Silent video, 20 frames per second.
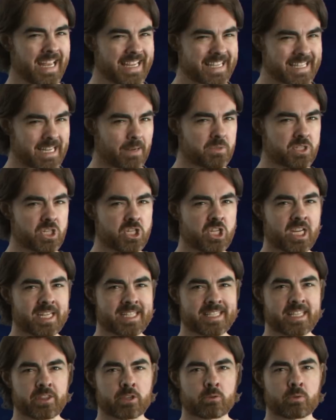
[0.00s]
Some
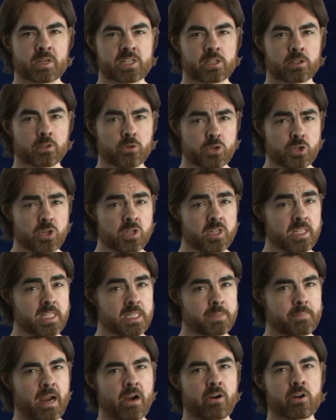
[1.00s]
suggest that the resolution to
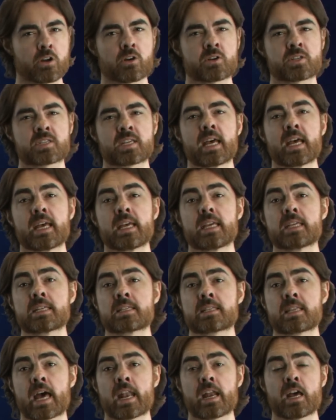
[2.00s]
this paradox
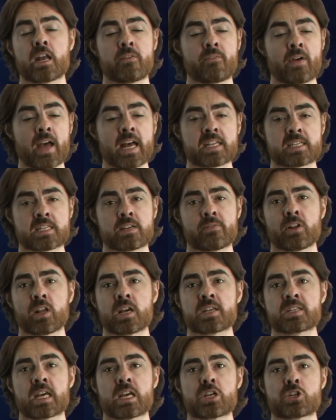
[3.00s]
is that advanced
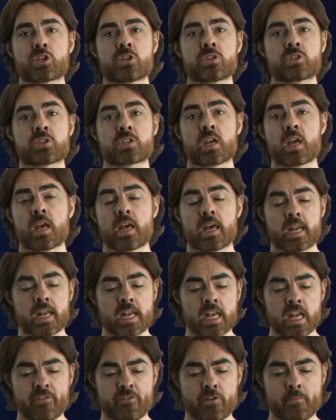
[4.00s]
civilizations
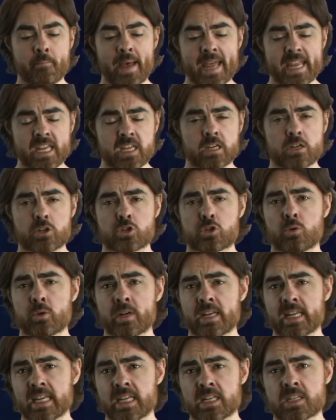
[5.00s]
never make it to
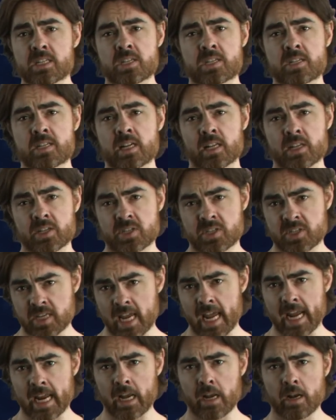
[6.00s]
an interstellar
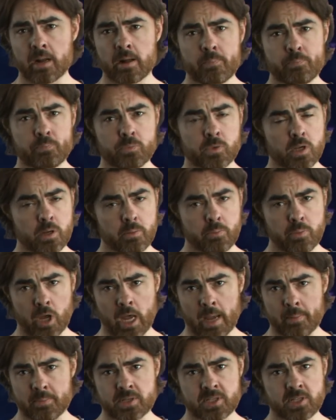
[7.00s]
state,
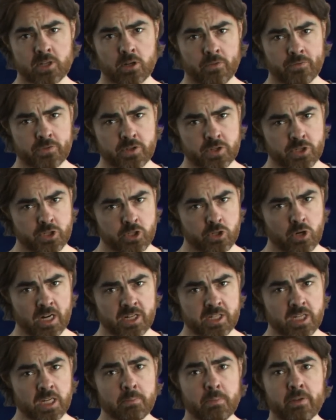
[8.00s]
perhaps
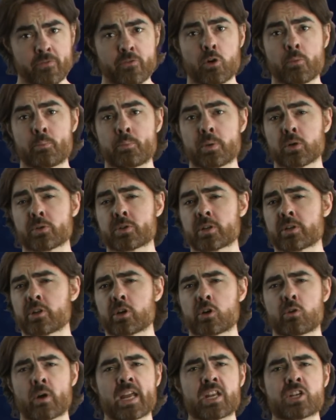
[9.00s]
self-destructing before building
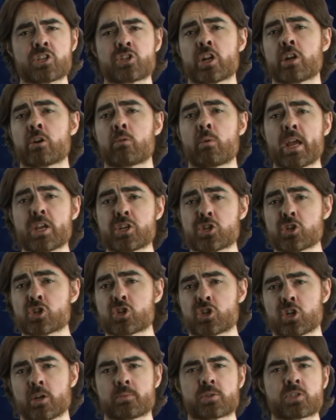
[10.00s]
the great generation
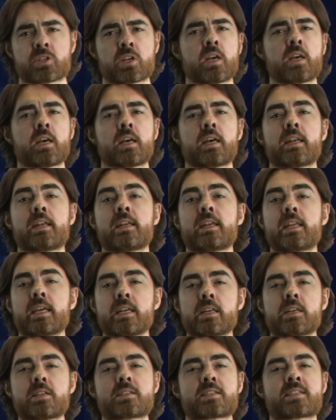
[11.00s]
ships
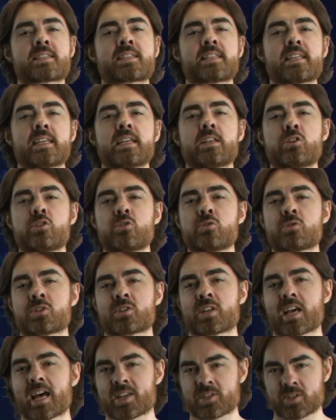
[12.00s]
needed to seed new
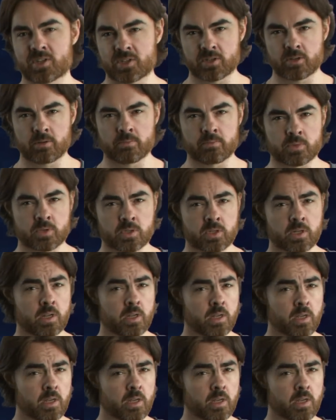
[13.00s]
star systems.